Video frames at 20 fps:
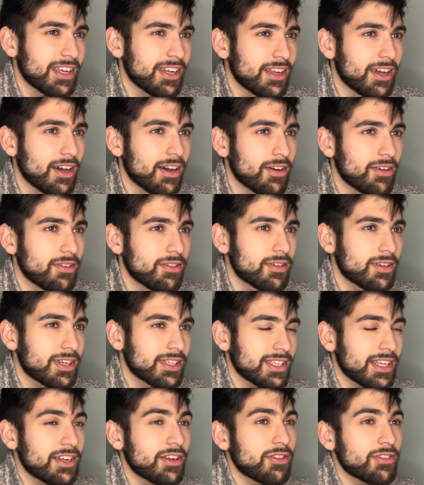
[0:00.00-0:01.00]
no?
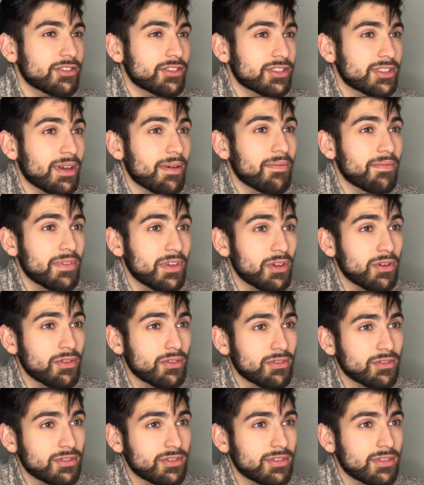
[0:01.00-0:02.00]
Because I know there's some
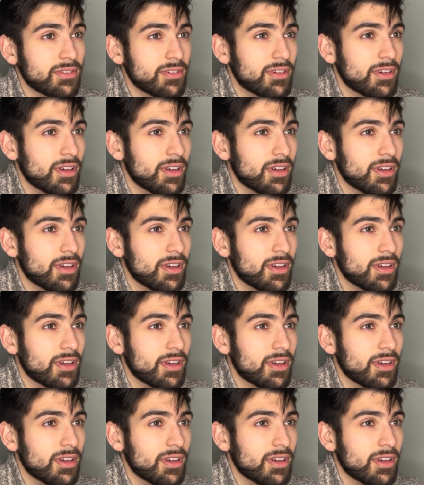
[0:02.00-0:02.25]
views.